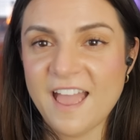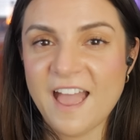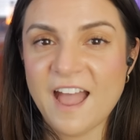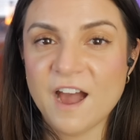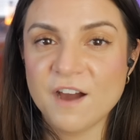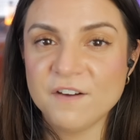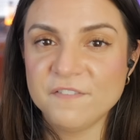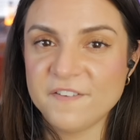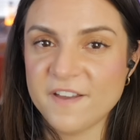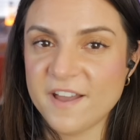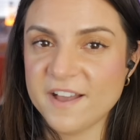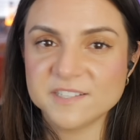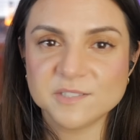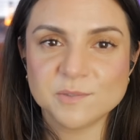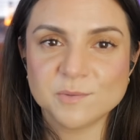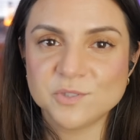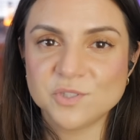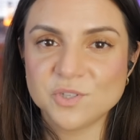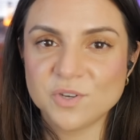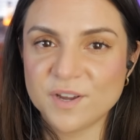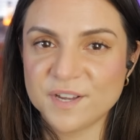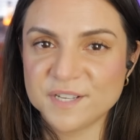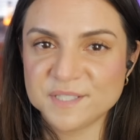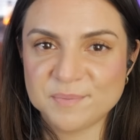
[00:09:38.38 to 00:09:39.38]
How fast would
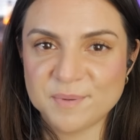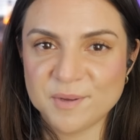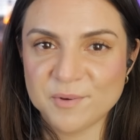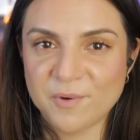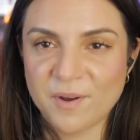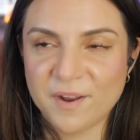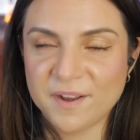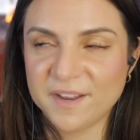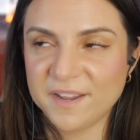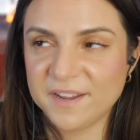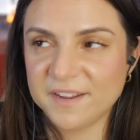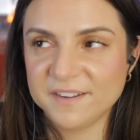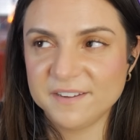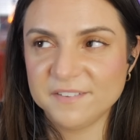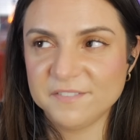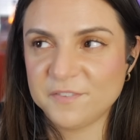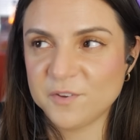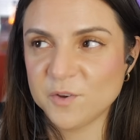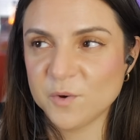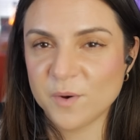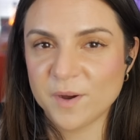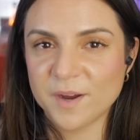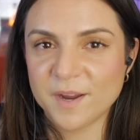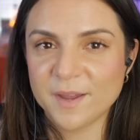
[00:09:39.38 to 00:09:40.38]
you guys be running if
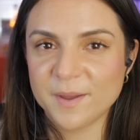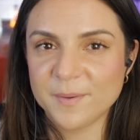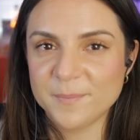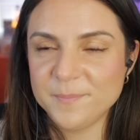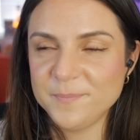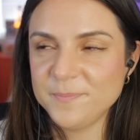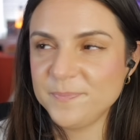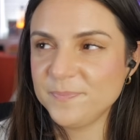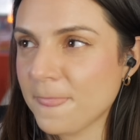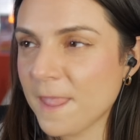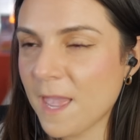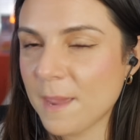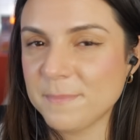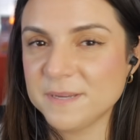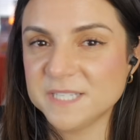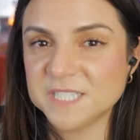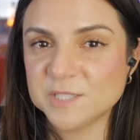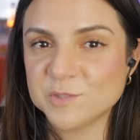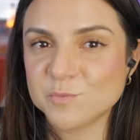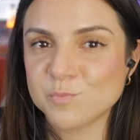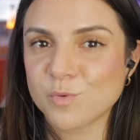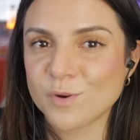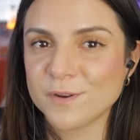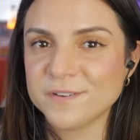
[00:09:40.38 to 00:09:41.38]
you were him? I'd be
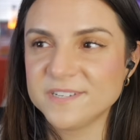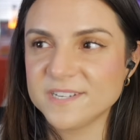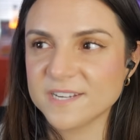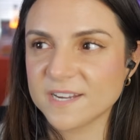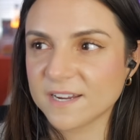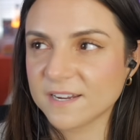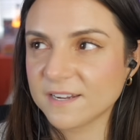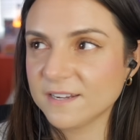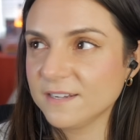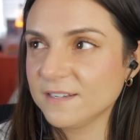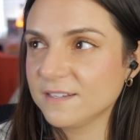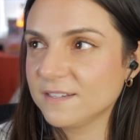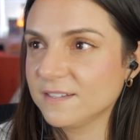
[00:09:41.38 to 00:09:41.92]
sprinting.